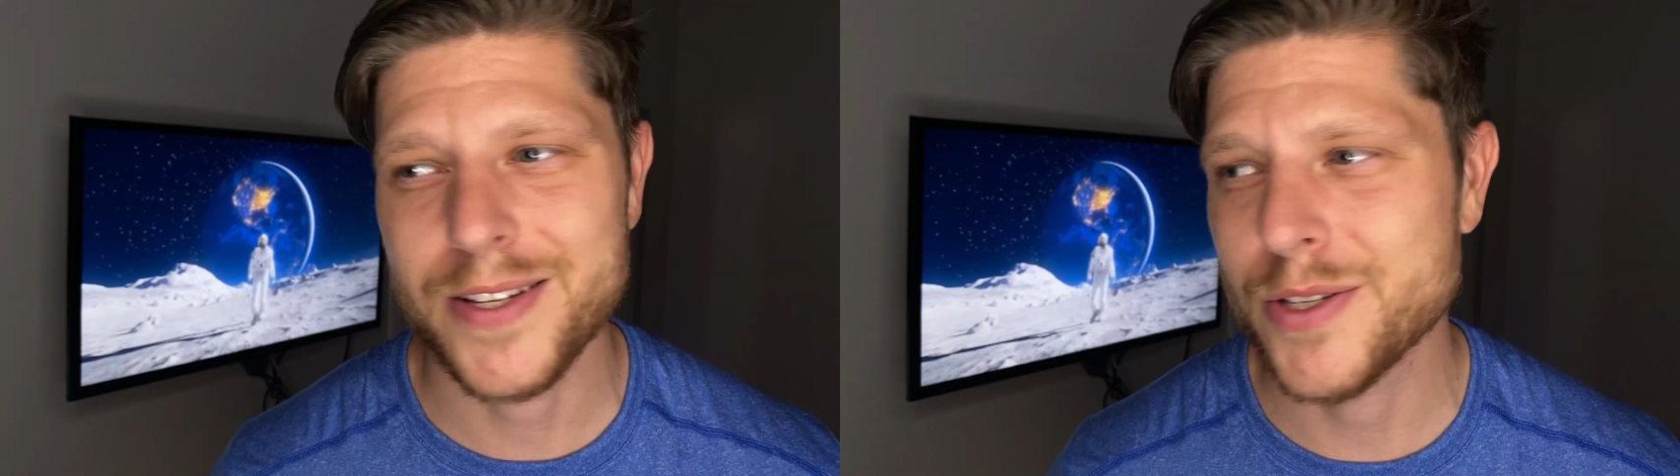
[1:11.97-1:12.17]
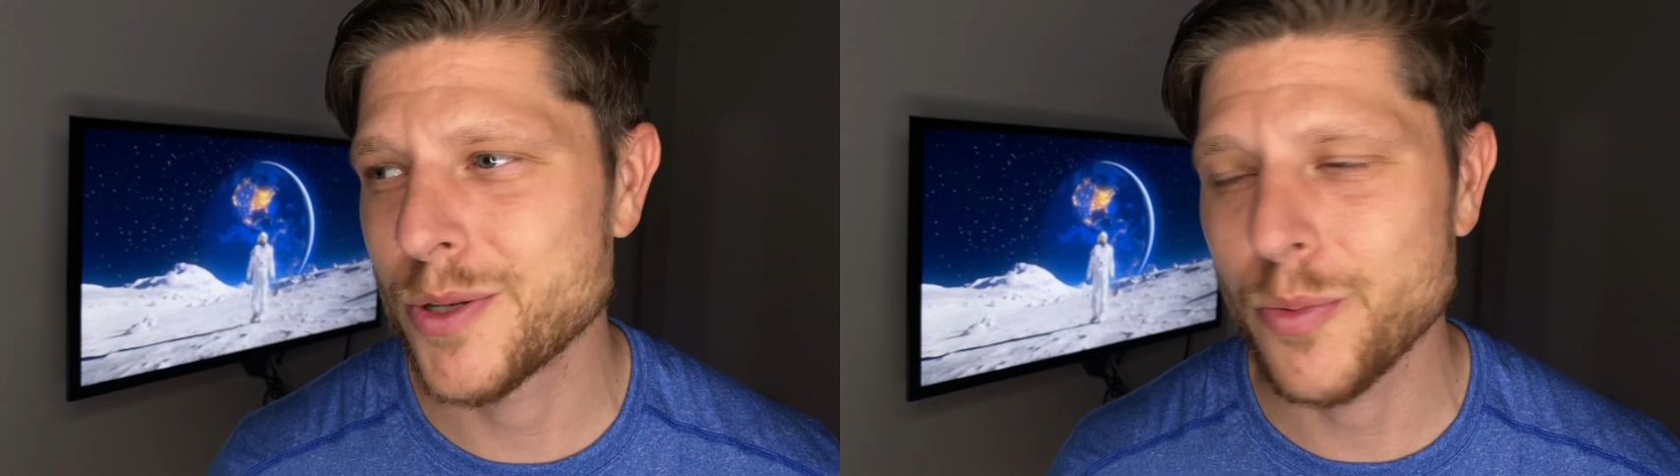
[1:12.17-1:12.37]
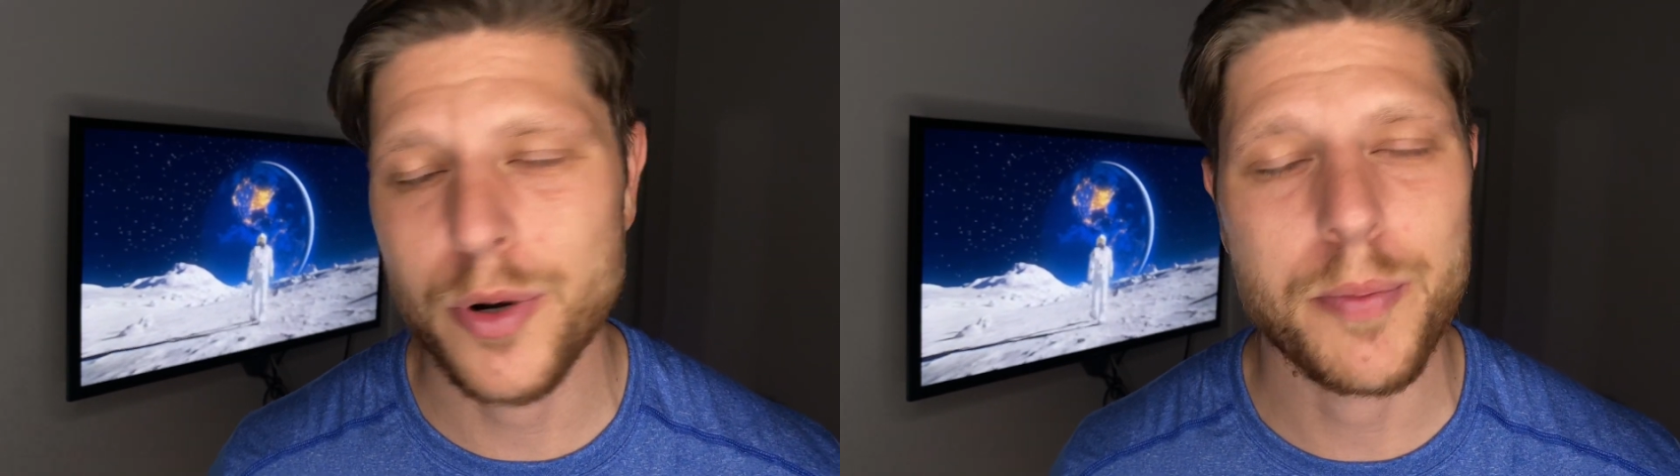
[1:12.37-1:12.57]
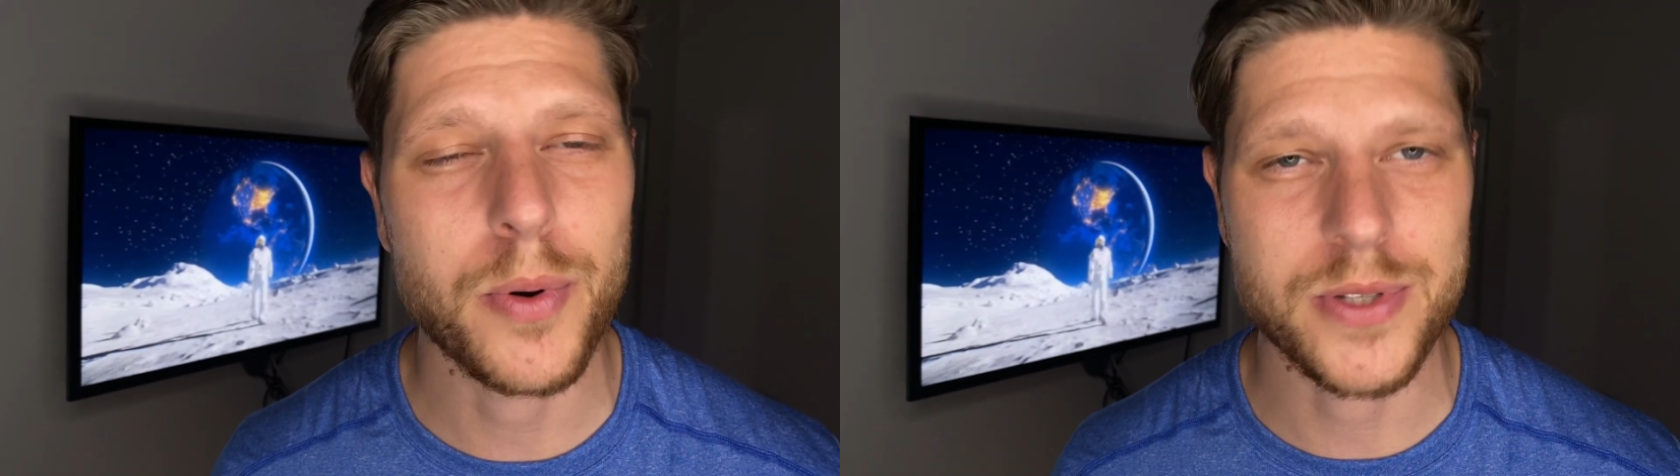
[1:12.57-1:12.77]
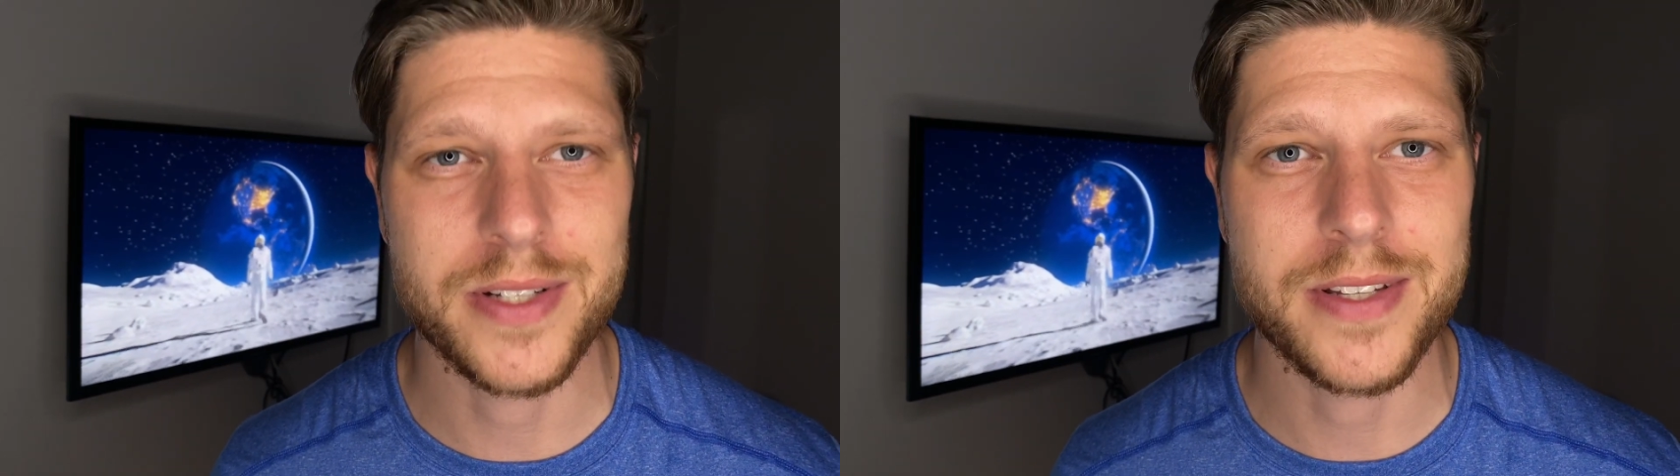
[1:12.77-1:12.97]
super
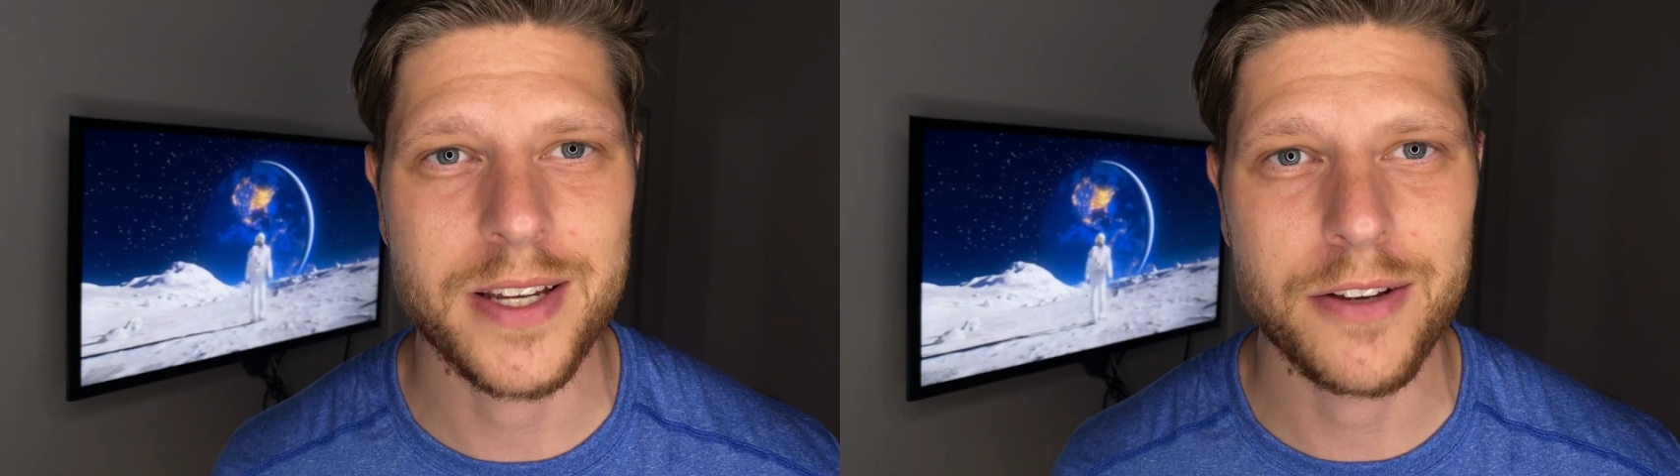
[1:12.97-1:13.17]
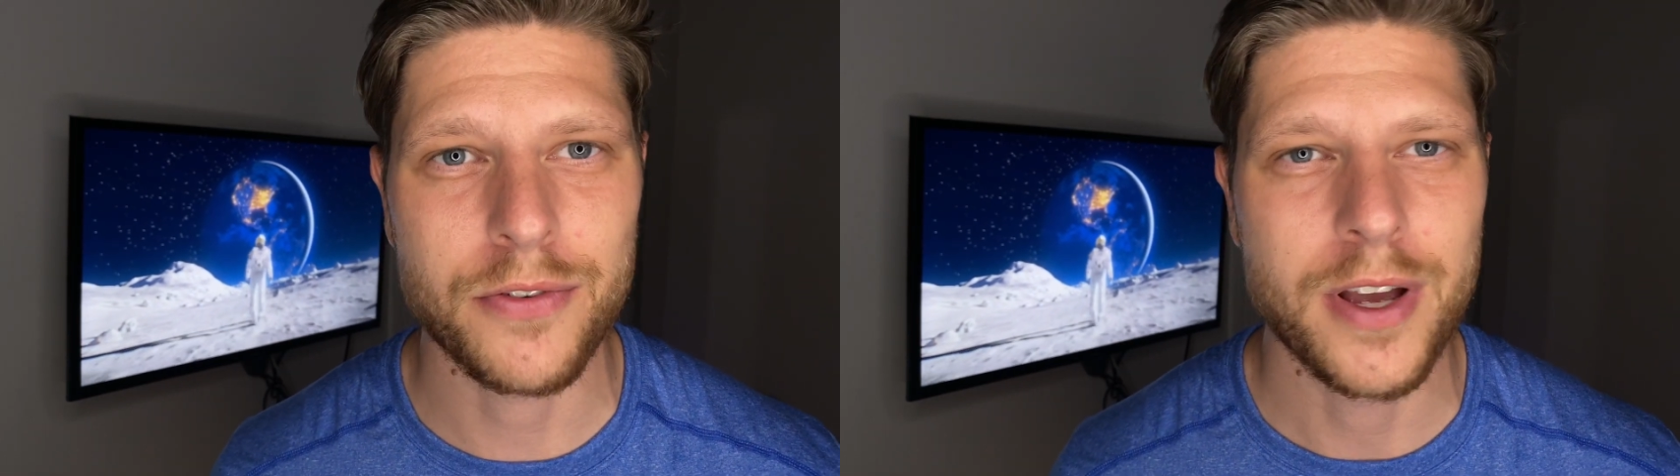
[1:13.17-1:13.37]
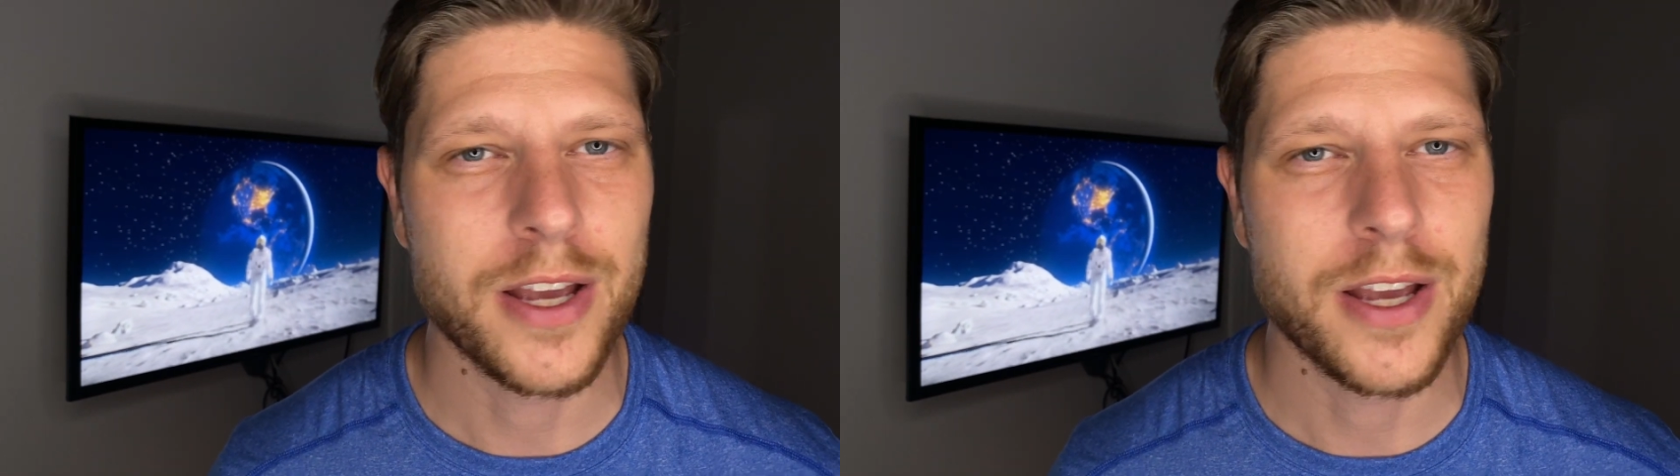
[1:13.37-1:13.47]
positive,